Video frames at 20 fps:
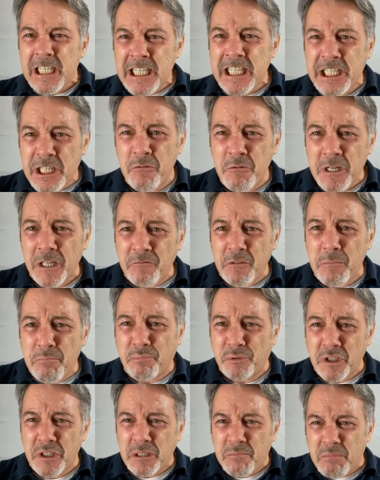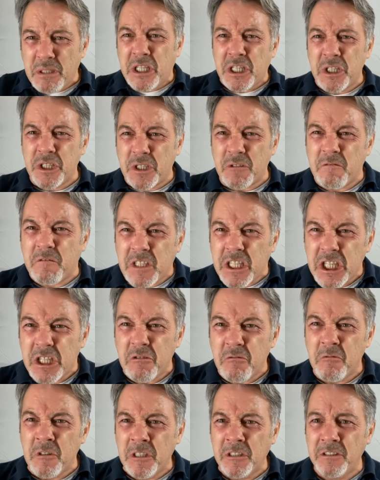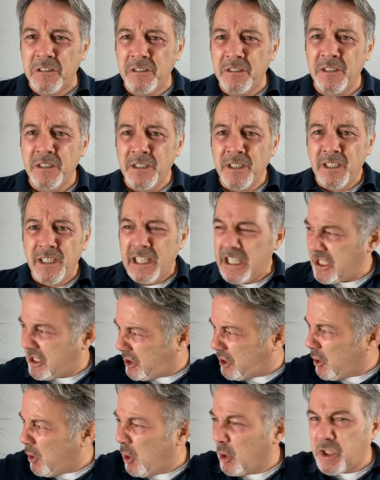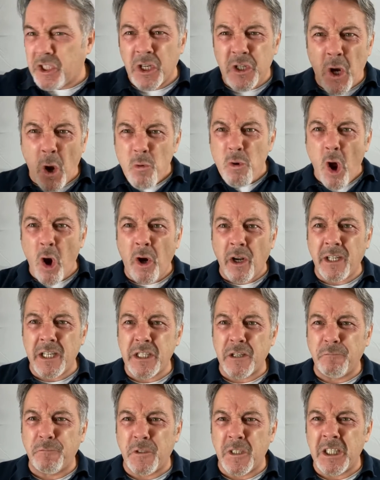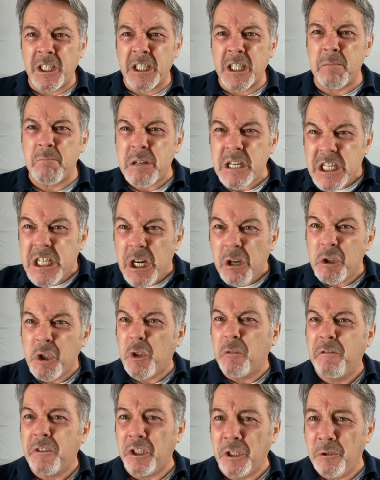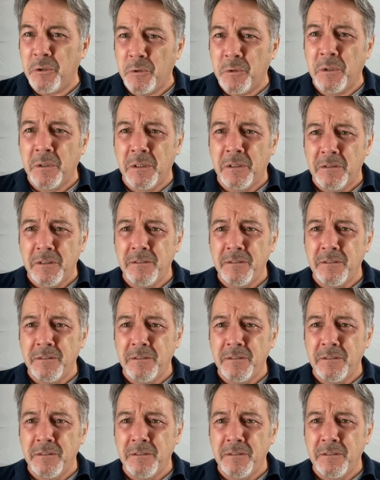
I don't have a brother because of you. His daughter no longer has a father because of you.